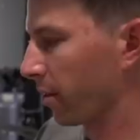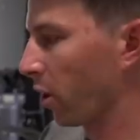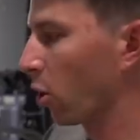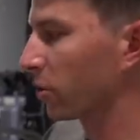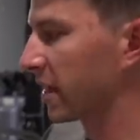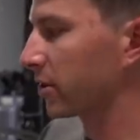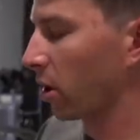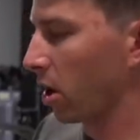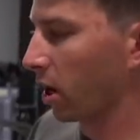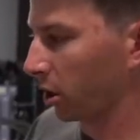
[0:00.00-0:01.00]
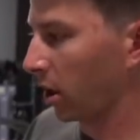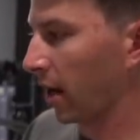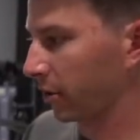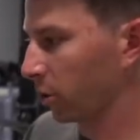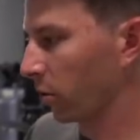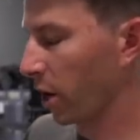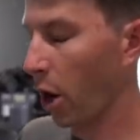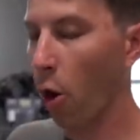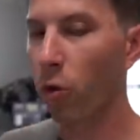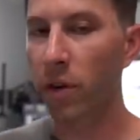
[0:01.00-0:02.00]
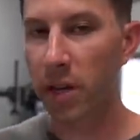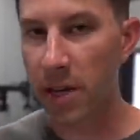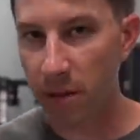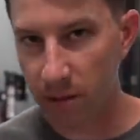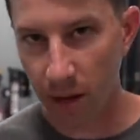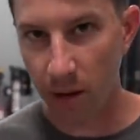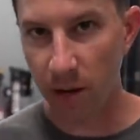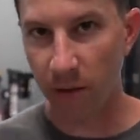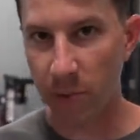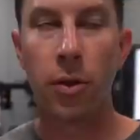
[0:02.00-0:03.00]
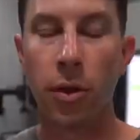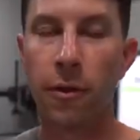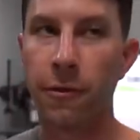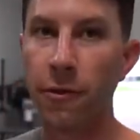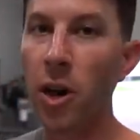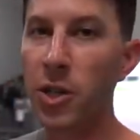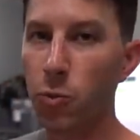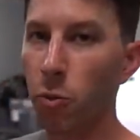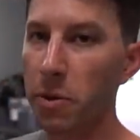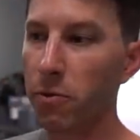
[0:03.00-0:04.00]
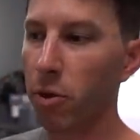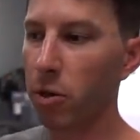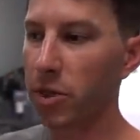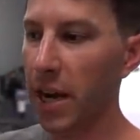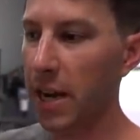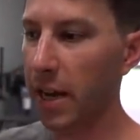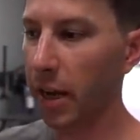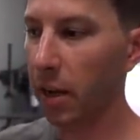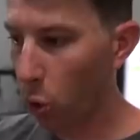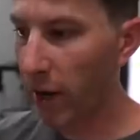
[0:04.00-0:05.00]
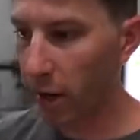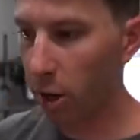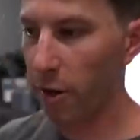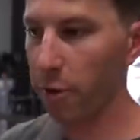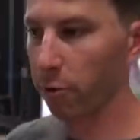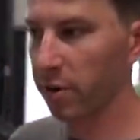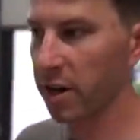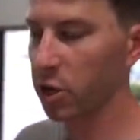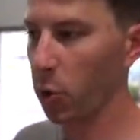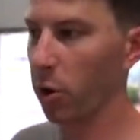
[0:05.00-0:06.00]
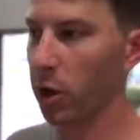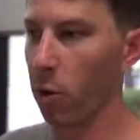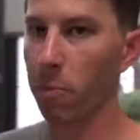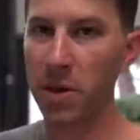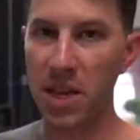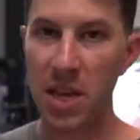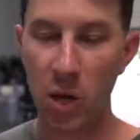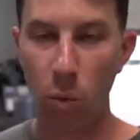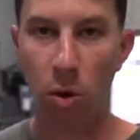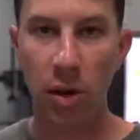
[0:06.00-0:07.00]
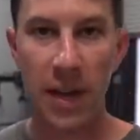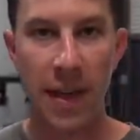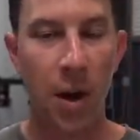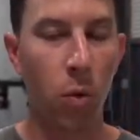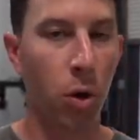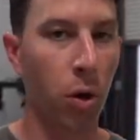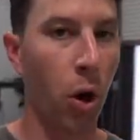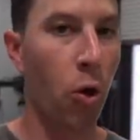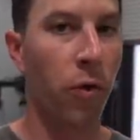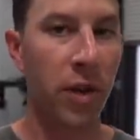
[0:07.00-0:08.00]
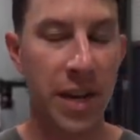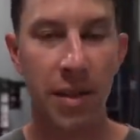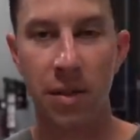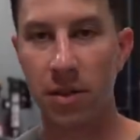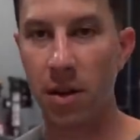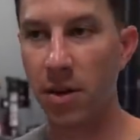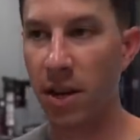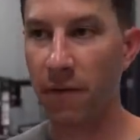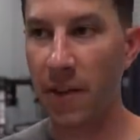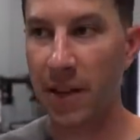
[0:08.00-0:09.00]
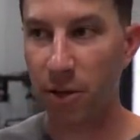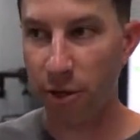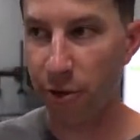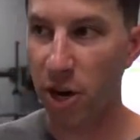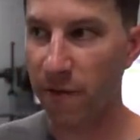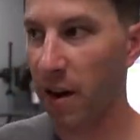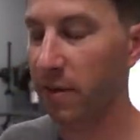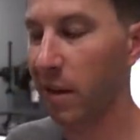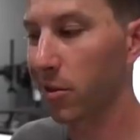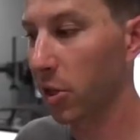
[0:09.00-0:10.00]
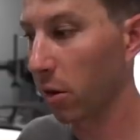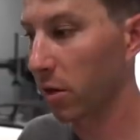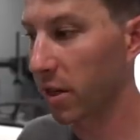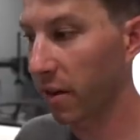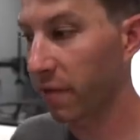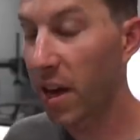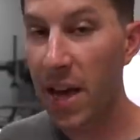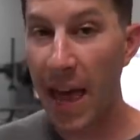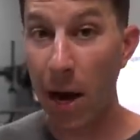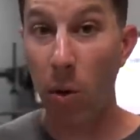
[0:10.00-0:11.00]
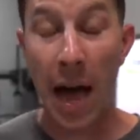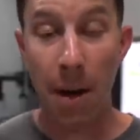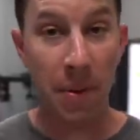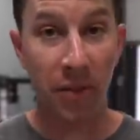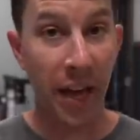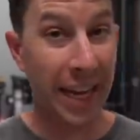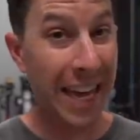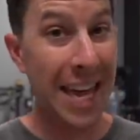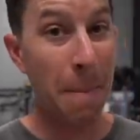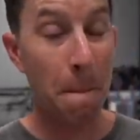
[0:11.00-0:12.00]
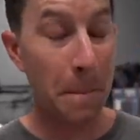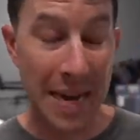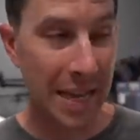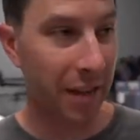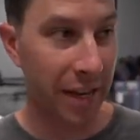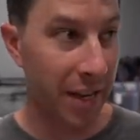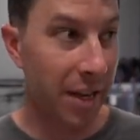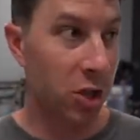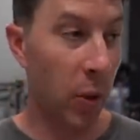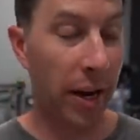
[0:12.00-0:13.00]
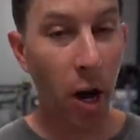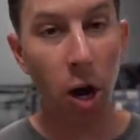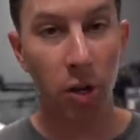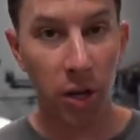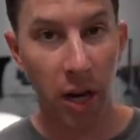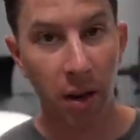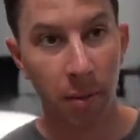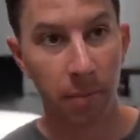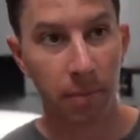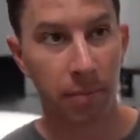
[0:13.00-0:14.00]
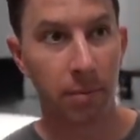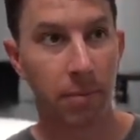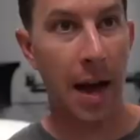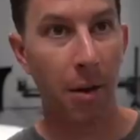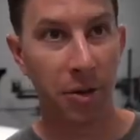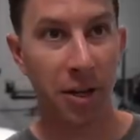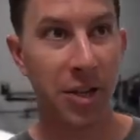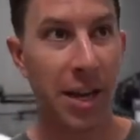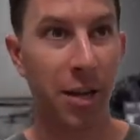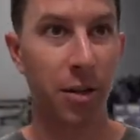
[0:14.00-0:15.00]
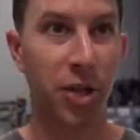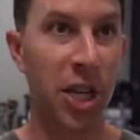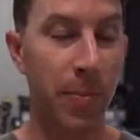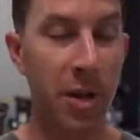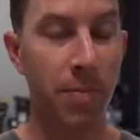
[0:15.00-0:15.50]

The ODs are not correct, so we're gonna overheat the center diff. So the fronts will be rotating quicker than the rears will, and they won't be equal, and that will overheat the center diff, and that's a $35,000 diff, and it will happen, like, immediately. So I called, I was gonna say I called Sheepy,